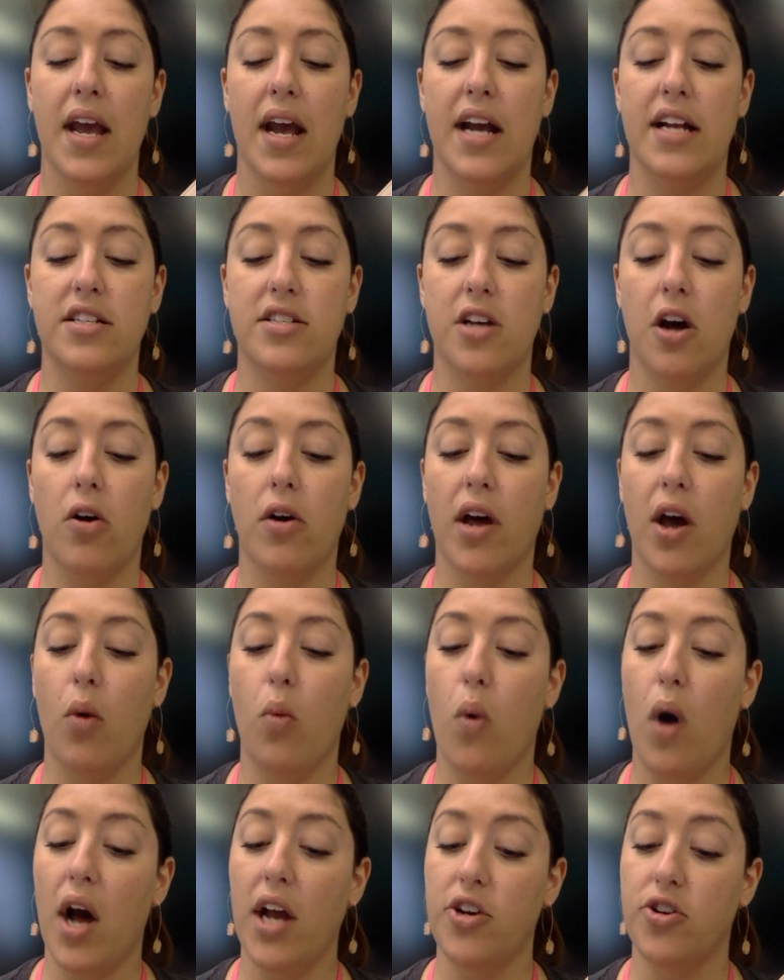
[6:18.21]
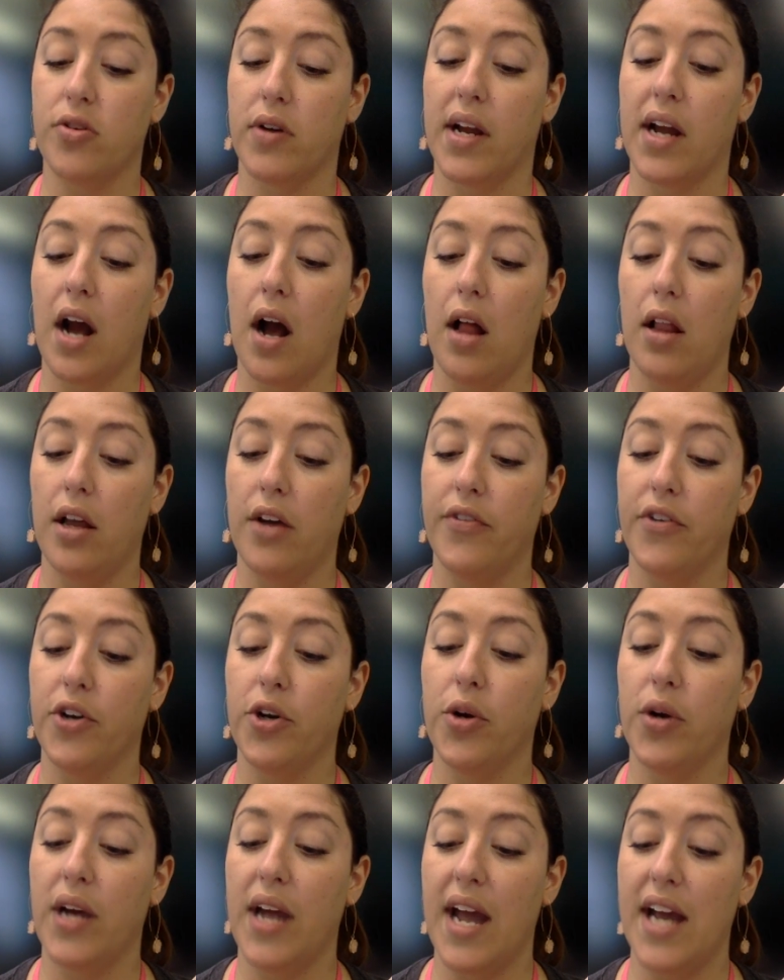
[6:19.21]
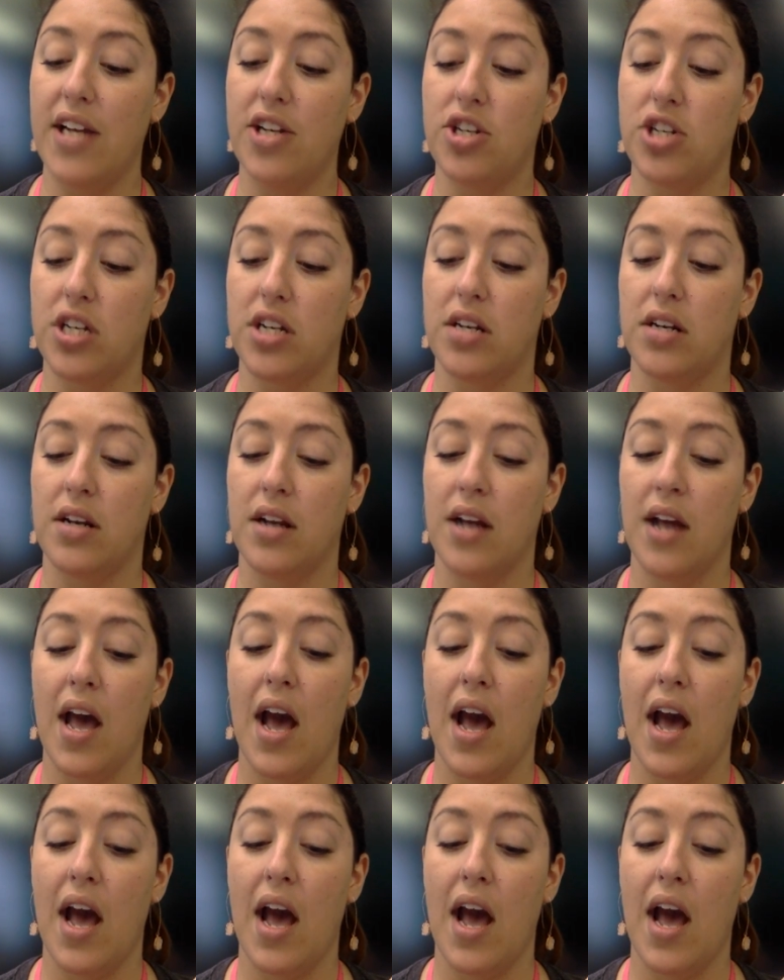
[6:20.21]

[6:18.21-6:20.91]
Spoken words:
and don't go wandering all over creation.